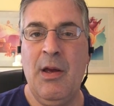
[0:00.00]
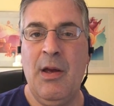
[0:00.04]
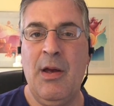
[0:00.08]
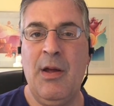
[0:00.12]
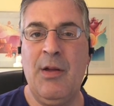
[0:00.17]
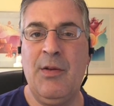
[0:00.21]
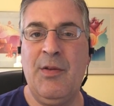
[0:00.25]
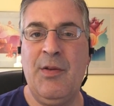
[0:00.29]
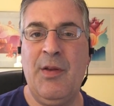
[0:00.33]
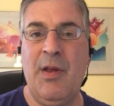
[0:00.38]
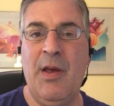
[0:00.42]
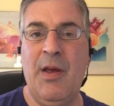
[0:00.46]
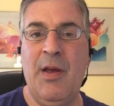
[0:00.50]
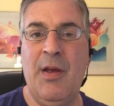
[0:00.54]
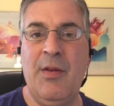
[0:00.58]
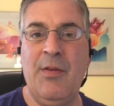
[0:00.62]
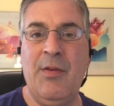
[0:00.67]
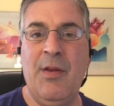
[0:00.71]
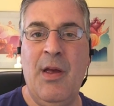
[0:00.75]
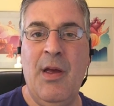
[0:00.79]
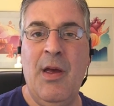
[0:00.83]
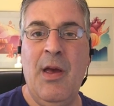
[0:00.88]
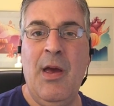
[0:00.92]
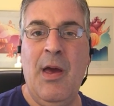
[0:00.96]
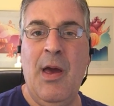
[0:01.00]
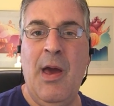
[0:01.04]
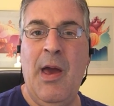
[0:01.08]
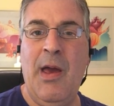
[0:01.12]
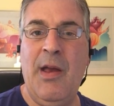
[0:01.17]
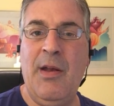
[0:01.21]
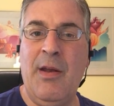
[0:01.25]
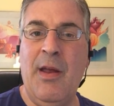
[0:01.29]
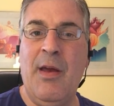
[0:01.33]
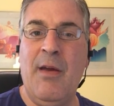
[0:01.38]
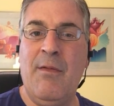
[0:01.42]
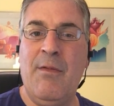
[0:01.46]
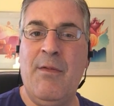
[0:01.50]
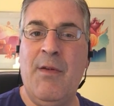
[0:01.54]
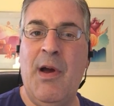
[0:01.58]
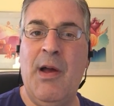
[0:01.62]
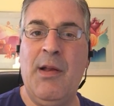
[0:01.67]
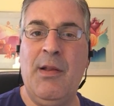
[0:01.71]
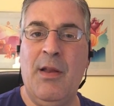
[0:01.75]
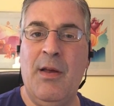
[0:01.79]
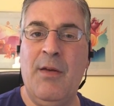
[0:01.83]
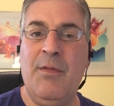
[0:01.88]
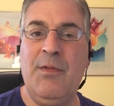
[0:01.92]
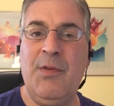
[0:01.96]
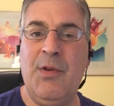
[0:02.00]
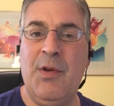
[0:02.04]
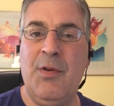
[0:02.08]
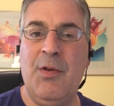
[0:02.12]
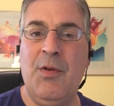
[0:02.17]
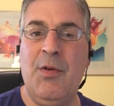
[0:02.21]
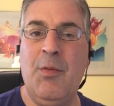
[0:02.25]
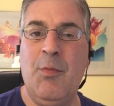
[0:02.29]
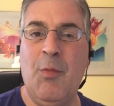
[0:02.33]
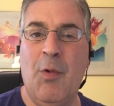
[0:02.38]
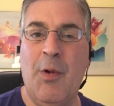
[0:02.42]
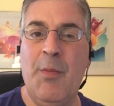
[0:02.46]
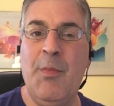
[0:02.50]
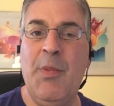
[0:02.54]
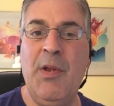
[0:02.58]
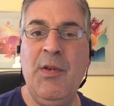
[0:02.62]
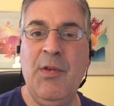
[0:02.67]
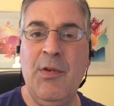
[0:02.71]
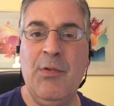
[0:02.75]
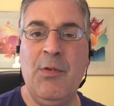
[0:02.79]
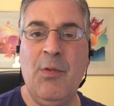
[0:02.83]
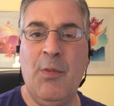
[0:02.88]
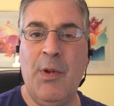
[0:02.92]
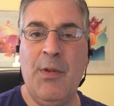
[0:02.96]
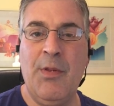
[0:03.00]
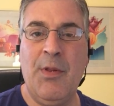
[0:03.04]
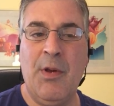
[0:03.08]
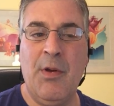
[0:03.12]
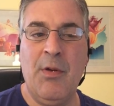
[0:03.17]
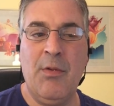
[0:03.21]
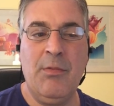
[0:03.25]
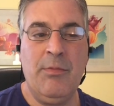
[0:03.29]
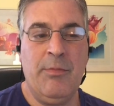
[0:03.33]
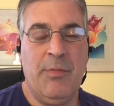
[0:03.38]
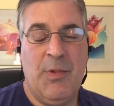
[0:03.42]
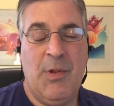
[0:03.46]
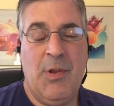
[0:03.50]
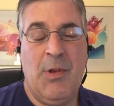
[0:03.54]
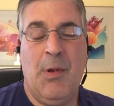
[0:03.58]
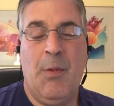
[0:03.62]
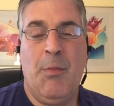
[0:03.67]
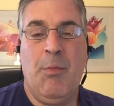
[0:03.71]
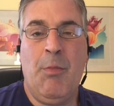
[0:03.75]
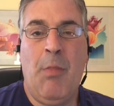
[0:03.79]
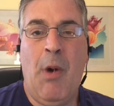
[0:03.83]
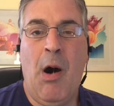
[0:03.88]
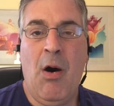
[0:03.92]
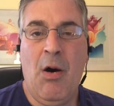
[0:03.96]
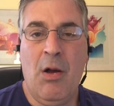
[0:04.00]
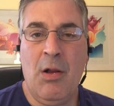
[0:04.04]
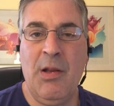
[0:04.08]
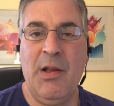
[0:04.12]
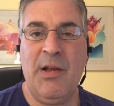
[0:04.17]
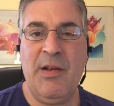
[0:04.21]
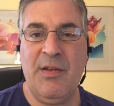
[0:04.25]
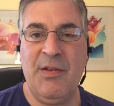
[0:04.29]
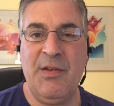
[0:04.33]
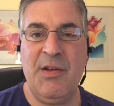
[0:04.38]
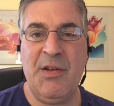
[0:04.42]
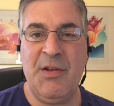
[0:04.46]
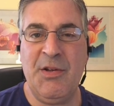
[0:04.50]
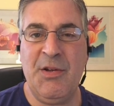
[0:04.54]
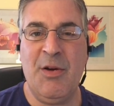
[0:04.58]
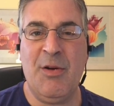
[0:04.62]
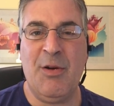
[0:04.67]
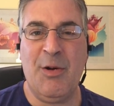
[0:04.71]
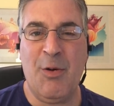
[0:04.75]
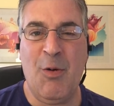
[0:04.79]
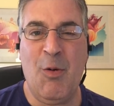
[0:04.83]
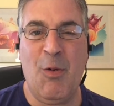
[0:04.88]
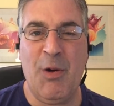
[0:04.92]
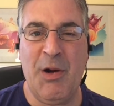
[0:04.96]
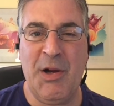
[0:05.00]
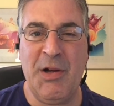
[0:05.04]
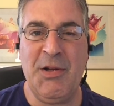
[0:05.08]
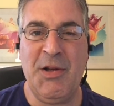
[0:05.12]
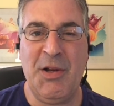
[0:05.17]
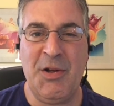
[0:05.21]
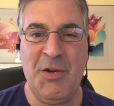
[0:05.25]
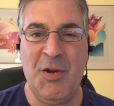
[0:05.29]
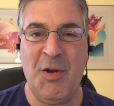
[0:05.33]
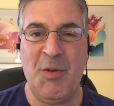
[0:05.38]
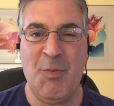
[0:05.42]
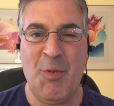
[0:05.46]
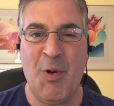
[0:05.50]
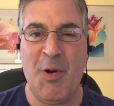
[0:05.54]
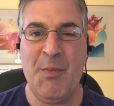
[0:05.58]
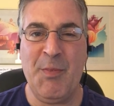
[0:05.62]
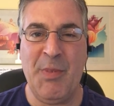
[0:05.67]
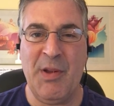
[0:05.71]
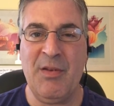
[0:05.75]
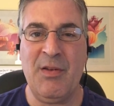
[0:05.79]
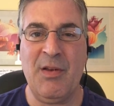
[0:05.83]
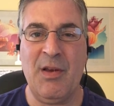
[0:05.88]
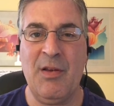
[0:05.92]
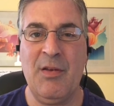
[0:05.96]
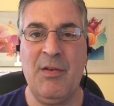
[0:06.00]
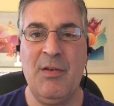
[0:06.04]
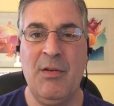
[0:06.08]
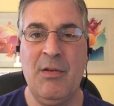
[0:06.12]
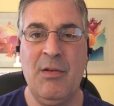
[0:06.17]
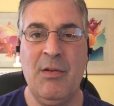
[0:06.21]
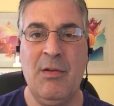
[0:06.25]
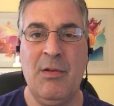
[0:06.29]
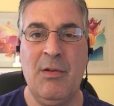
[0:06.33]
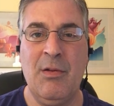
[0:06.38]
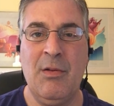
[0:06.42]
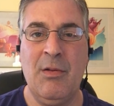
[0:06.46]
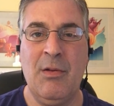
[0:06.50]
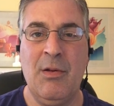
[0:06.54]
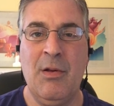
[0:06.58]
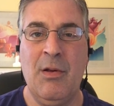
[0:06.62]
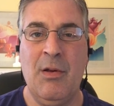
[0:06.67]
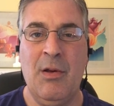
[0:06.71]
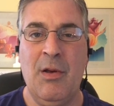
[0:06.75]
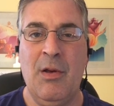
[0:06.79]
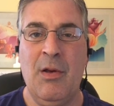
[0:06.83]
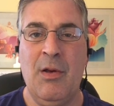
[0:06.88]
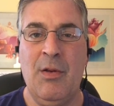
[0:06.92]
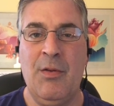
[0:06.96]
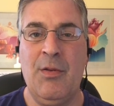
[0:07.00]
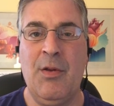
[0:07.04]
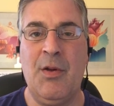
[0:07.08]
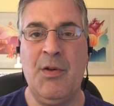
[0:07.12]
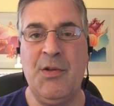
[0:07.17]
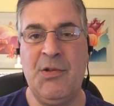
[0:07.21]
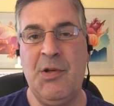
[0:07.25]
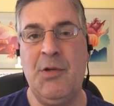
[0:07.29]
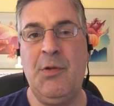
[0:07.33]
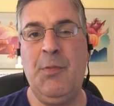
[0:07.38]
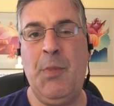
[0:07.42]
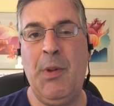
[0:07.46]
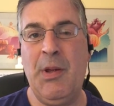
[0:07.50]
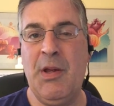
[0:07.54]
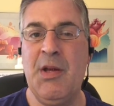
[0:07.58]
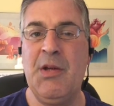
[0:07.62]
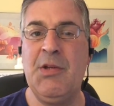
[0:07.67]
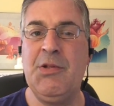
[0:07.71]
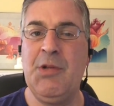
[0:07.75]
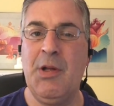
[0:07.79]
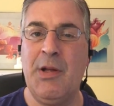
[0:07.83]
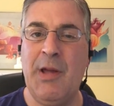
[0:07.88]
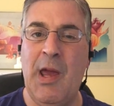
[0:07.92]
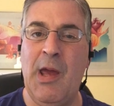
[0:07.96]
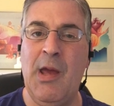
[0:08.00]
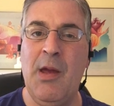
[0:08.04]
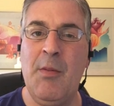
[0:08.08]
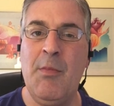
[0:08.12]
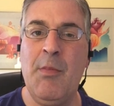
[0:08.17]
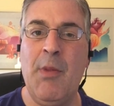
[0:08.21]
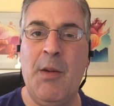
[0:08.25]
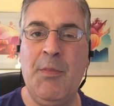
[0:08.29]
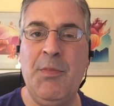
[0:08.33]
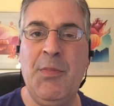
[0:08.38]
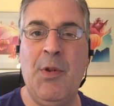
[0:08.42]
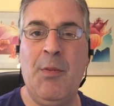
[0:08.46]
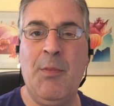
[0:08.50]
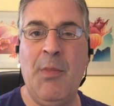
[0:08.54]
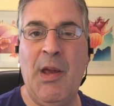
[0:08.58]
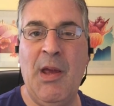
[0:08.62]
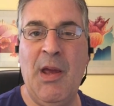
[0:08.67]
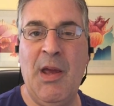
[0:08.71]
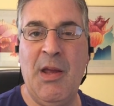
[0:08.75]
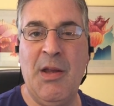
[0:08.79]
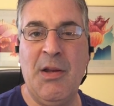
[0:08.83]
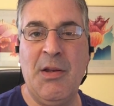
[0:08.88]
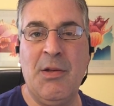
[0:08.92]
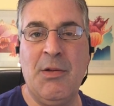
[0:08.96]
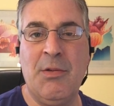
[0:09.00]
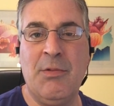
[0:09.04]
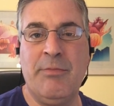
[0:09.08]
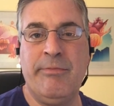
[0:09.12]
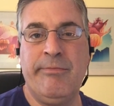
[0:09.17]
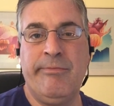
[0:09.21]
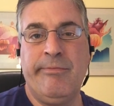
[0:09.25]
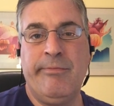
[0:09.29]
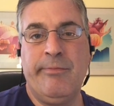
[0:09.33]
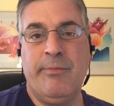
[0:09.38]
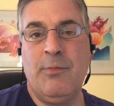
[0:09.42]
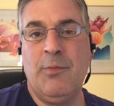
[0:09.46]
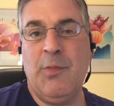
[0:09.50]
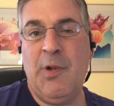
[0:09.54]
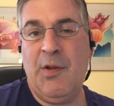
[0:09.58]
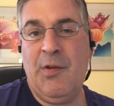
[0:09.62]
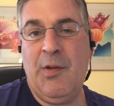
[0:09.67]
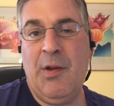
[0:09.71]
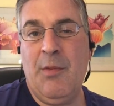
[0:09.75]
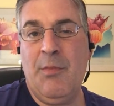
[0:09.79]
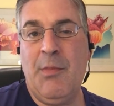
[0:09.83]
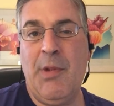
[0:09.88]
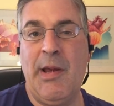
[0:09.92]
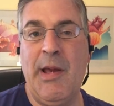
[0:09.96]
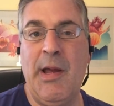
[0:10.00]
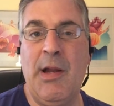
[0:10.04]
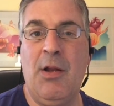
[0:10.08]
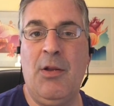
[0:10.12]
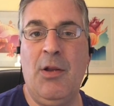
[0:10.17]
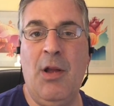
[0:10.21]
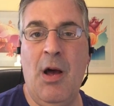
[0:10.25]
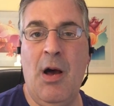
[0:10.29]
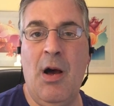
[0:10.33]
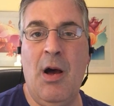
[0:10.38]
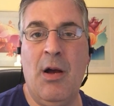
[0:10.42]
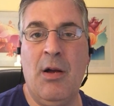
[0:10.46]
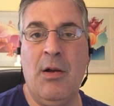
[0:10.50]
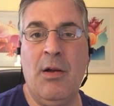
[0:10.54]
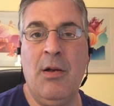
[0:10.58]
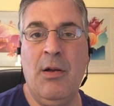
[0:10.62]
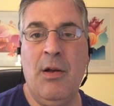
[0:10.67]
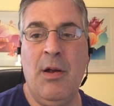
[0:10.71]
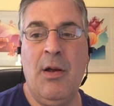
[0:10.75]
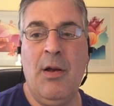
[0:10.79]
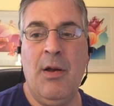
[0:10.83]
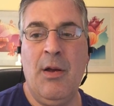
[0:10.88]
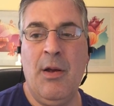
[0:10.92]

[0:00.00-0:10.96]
and says, hey, Dave, I'd love to do more business with you, the ball is in your court to do more business. So just because you came up to me and we seem to get along,